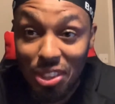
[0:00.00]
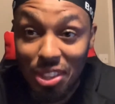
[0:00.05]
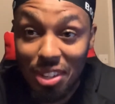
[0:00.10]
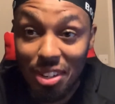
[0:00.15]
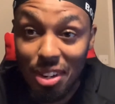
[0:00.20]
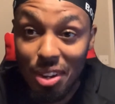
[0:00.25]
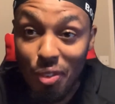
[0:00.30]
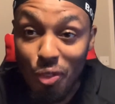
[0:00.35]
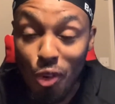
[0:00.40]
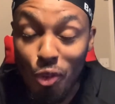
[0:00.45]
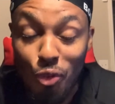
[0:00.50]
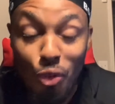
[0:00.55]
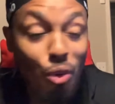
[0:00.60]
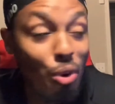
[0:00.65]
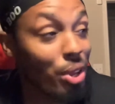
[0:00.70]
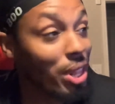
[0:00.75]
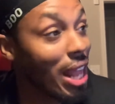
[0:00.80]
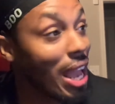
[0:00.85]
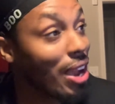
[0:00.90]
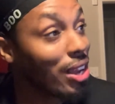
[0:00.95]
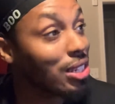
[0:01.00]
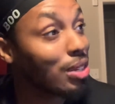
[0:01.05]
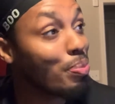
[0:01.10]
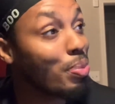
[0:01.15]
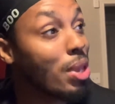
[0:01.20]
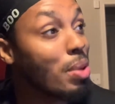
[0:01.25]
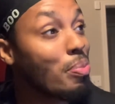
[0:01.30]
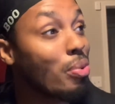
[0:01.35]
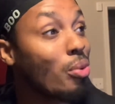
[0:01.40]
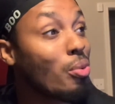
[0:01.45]
for 4,000
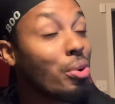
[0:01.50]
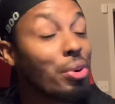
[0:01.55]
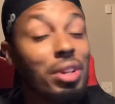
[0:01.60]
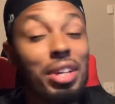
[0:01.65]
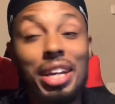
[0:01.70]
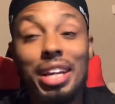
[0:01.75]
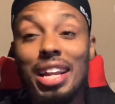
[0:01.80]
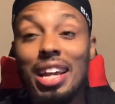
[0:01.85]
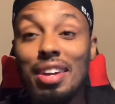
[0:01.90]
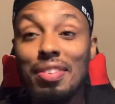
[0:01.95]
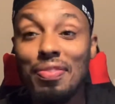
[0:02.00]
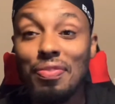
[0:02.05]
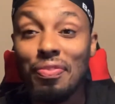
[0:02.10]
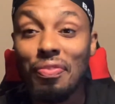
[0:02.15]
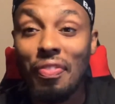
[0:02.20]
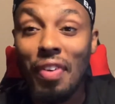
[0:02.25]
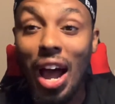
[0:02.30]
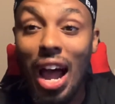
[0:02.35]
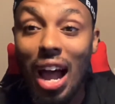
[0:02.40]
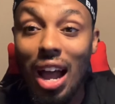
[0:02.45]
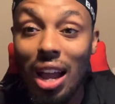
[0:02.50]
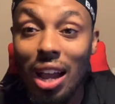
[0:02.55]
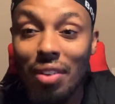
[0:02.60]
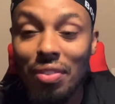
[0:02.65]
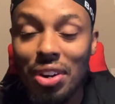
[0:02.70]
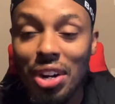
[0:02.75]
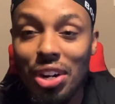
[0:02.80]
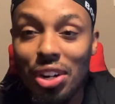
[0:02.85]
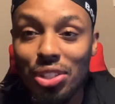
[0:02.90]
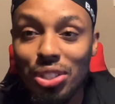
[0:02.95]
people, we're looking at
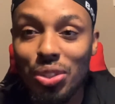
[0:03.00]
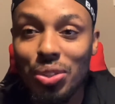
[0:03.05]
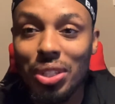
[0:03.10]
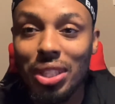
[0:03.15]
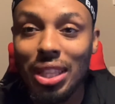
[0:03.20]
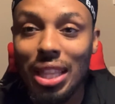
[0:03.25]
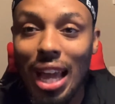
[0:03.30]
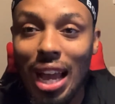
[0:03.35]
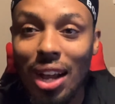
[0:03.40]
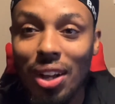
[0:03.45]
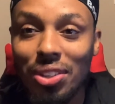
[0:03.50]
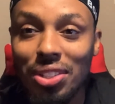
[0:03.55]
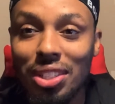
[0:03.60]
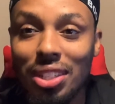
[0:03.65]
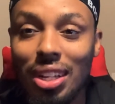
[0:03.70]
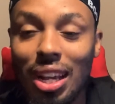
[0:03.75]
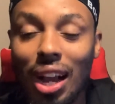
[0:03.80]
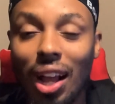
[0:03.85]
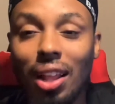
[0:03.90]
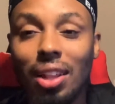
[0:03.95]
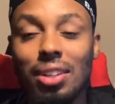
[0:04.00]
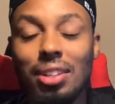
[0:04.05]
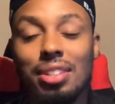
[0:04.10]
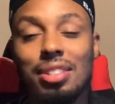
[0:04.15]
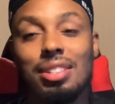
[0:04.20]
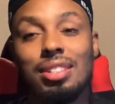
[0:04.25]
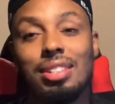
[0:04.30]
$500,000.